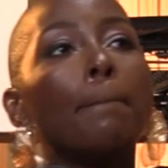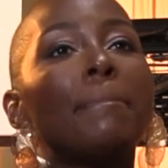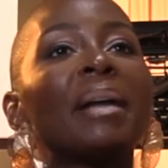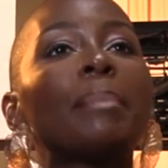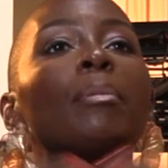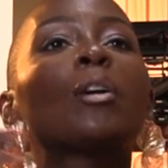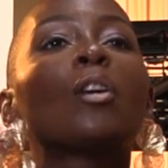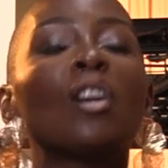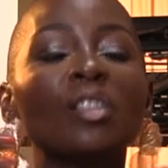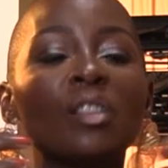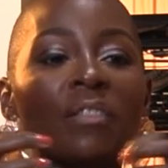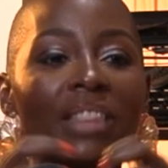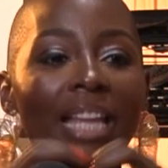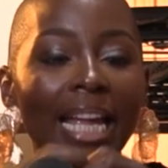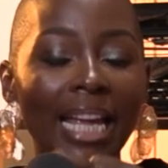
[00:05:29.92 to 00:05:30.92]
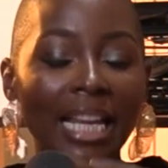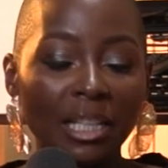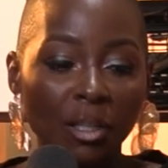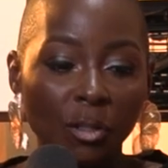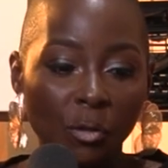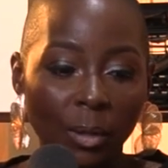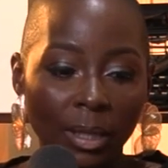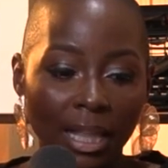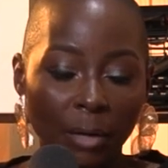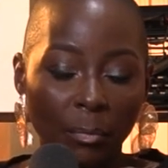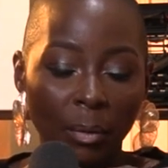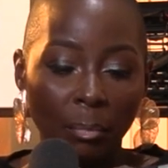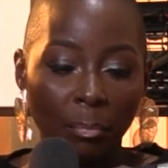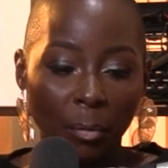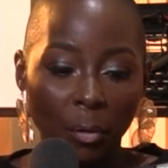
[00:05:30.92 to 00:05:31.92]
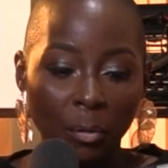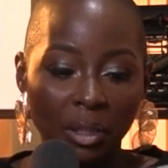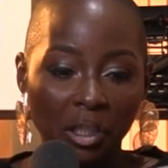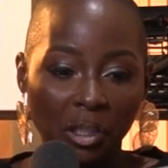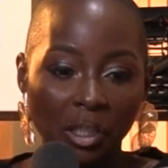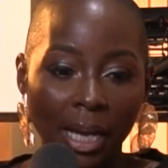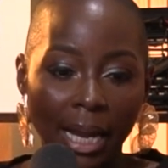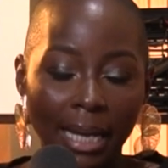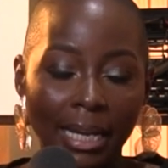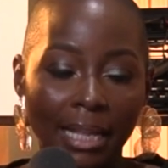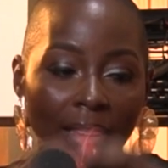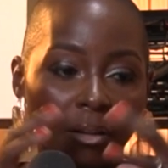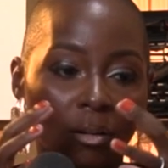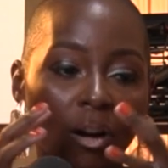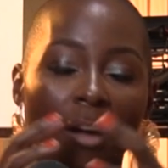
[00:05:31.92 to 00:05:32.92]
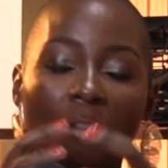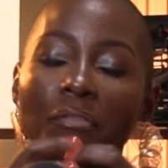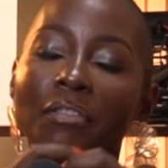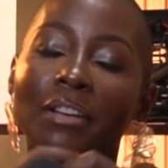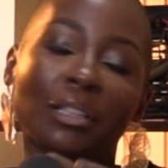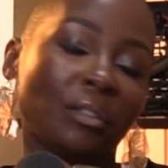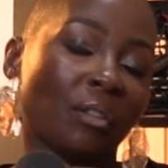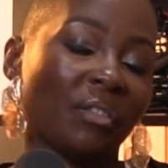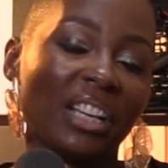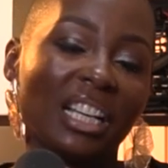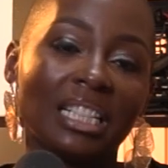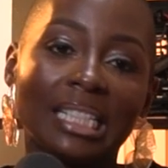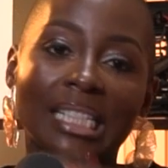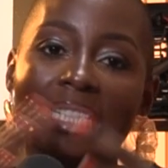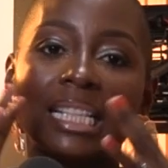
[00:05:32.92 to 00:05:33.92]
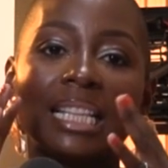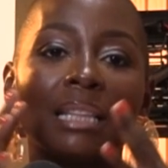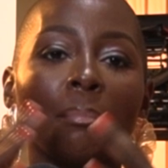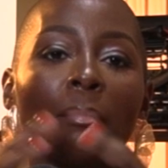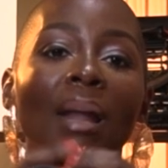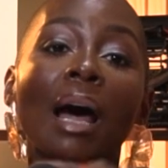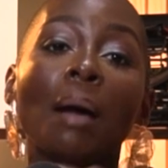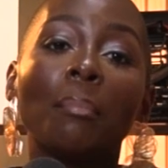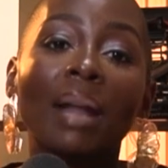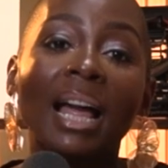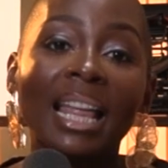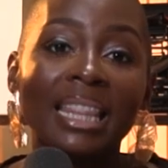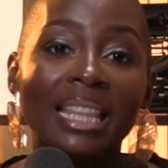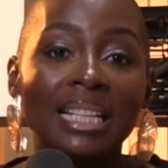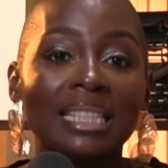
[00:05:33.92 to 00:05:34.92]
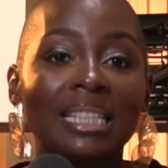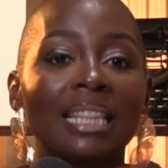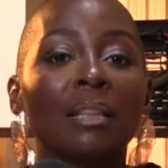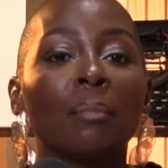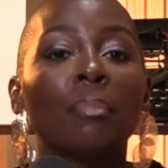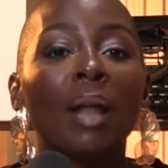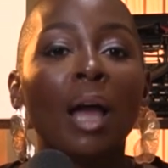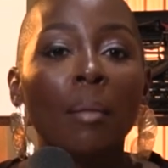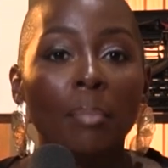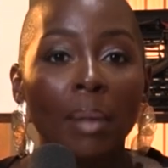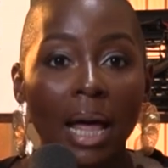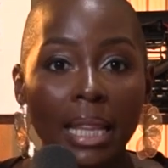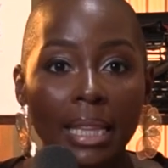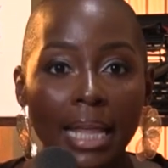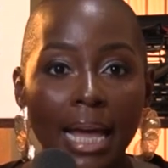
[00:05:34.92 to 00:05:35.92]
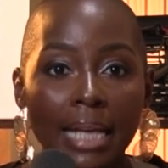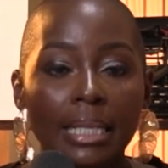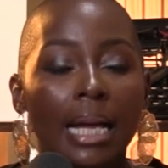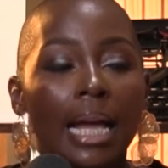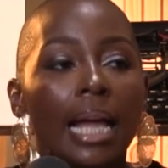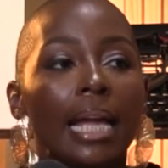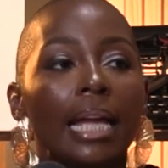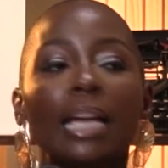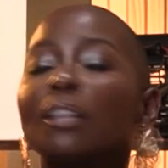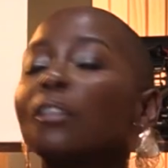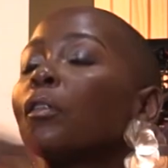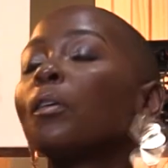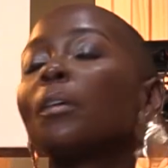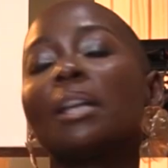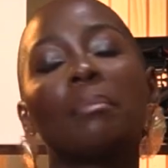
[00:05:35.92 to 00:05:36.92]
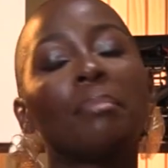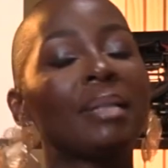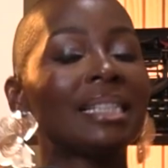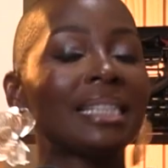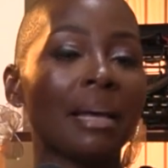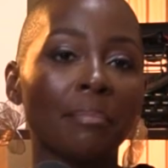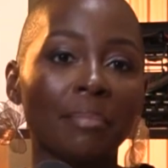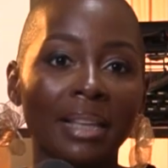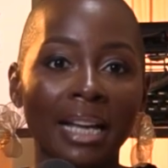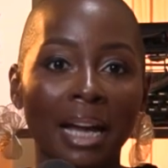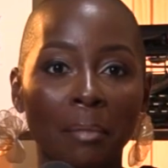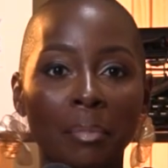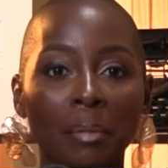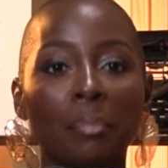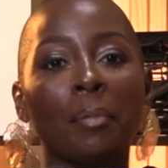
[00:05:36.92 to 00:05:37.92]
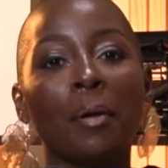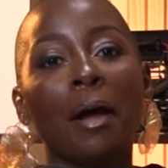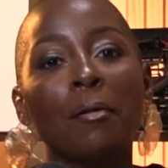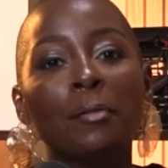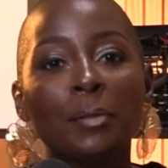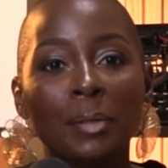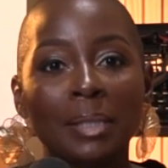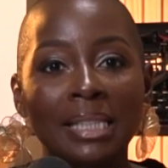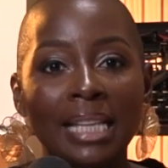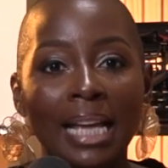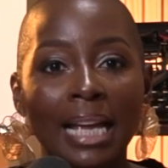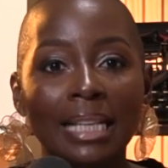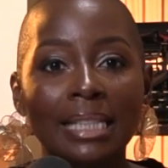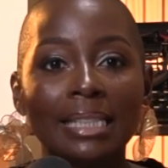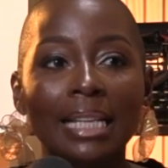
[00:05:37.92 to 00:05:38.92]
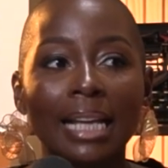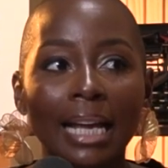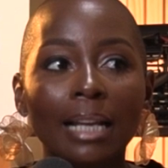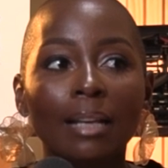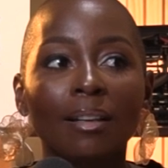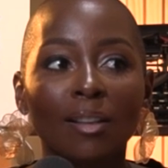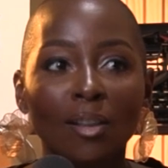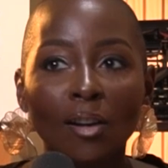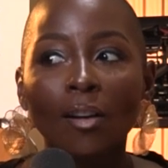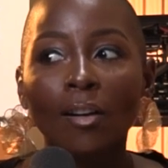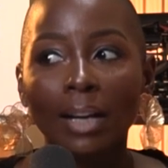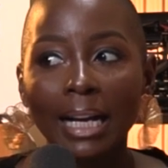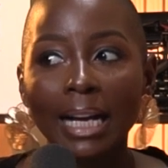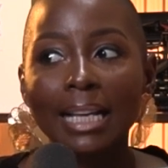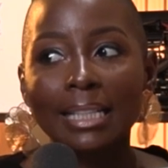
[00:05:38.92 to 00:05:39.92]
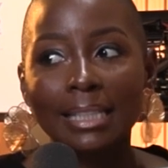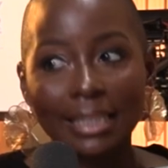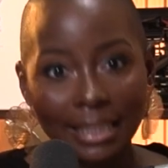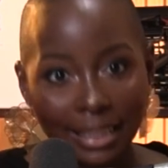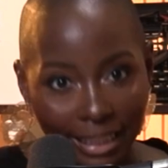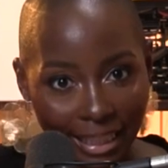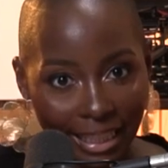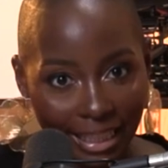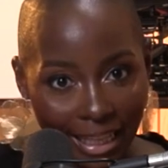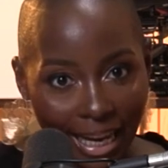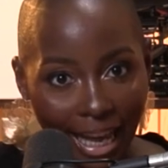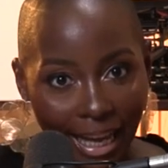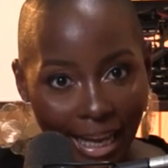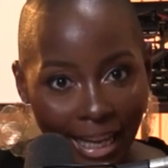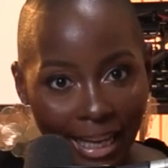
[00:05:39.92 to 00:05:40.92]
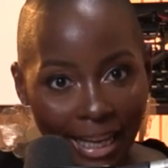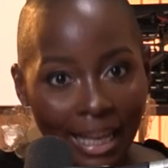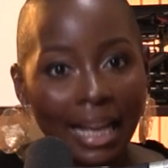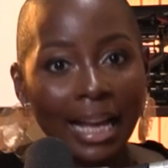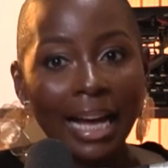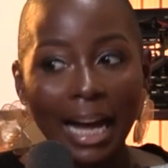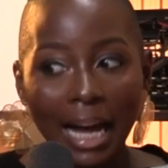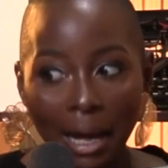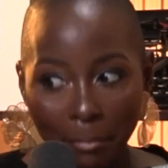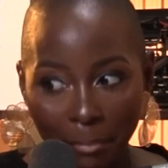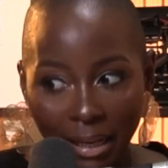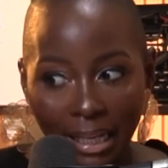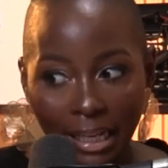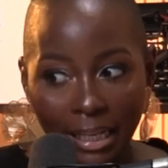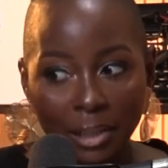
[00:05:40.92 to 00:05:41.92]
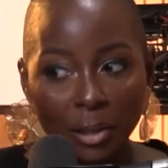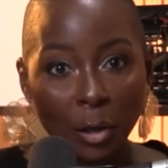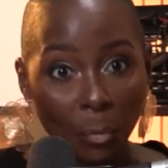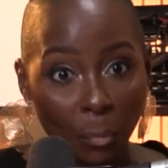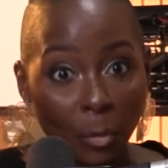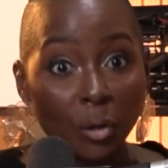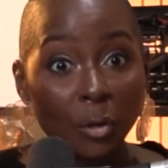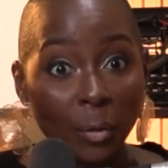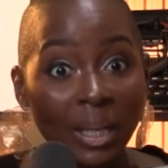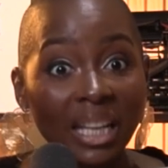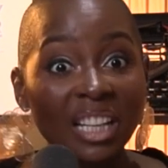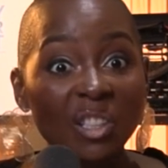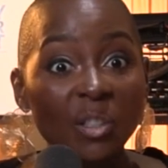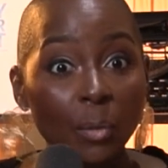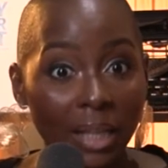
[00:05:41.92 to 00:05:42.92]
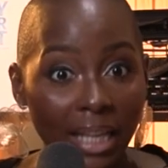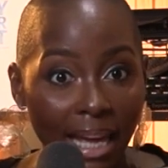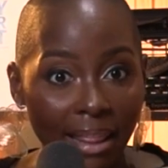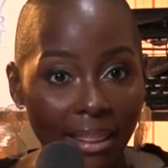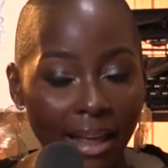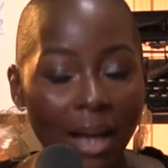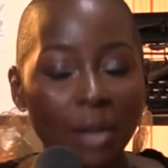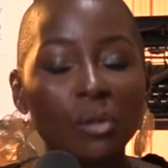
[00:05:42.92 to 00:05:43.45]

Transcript: But because of the industry that we both shared and the conflict of interest and the blah, blah, this and the blah, blah, that, it couldn't be something I'd be proud to say and say, no, guys, ngida, I'm in it and we're doing it together.